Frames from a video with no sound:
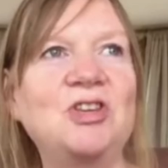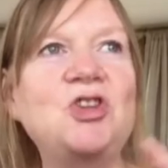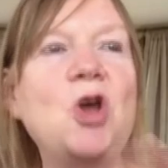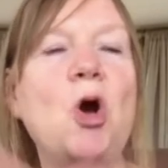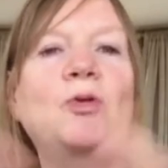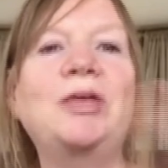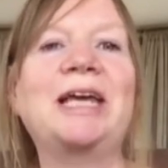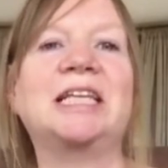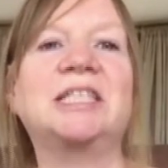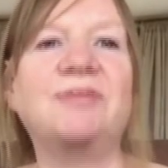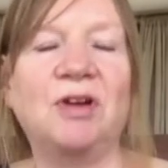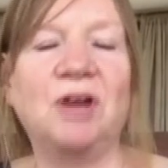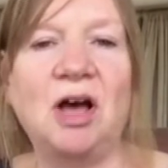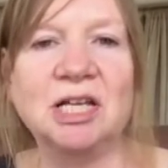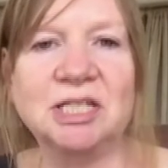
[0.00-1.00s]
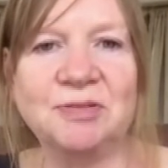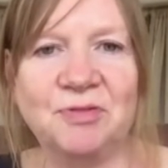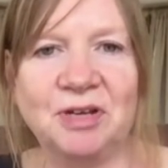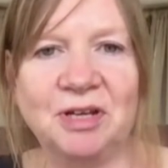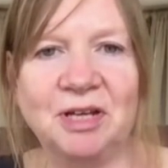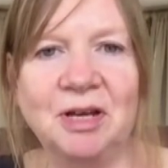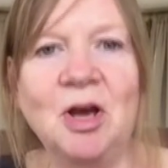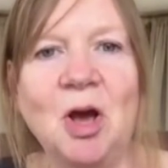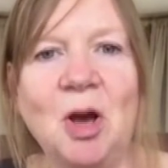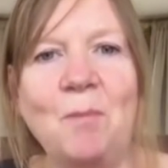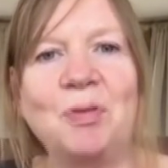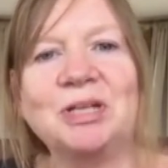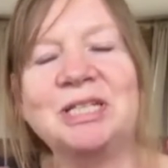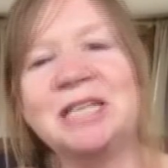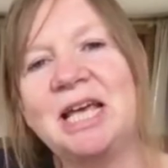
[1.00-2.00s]
know that it's philosophy,
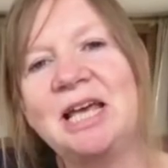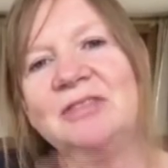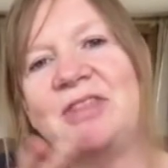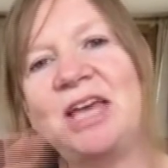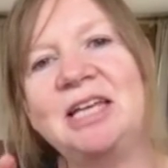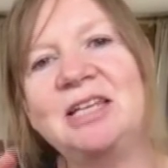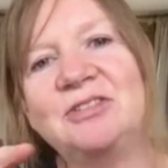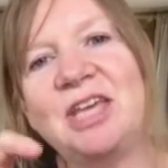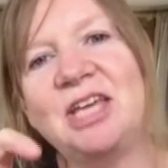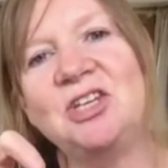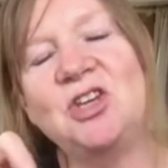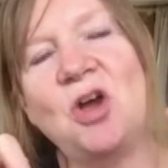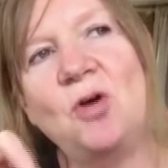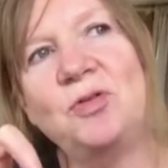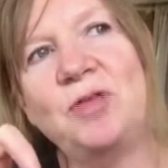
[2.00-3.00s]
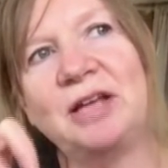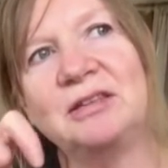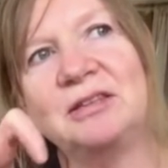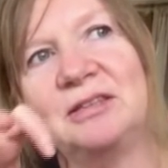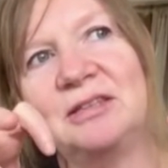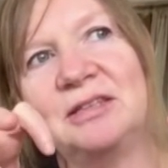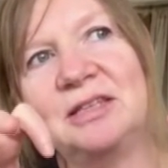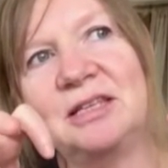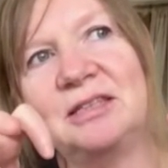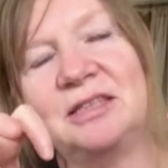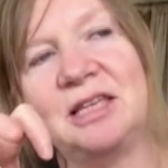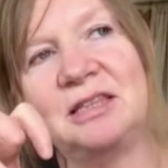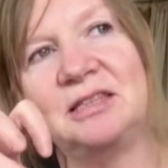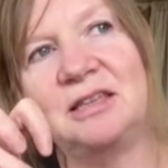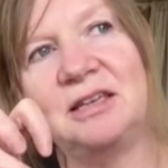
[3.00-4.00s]
but they know that
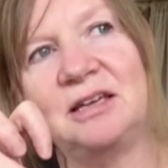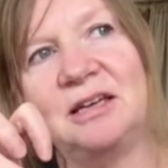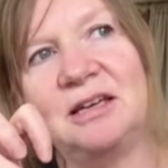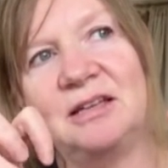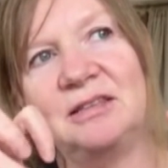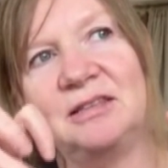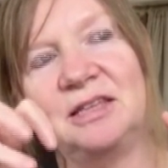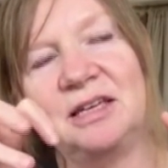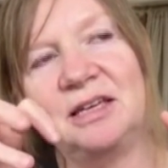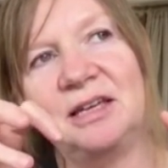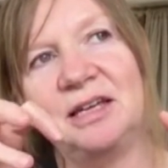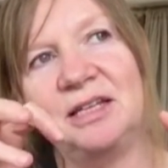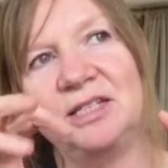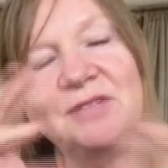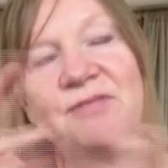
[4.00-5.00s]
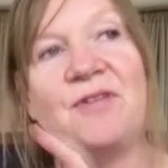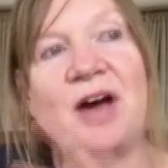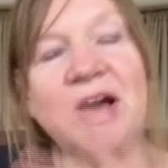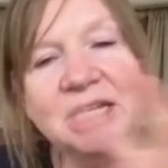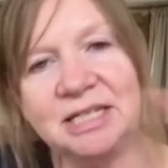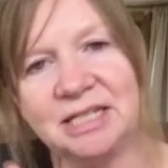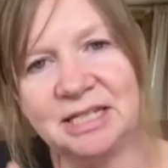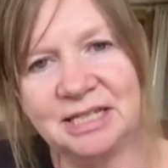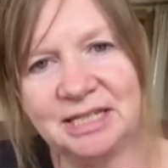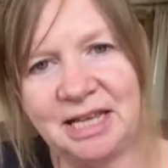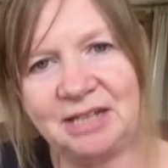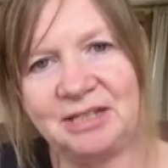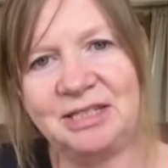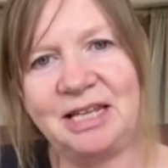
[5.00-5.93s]
the devices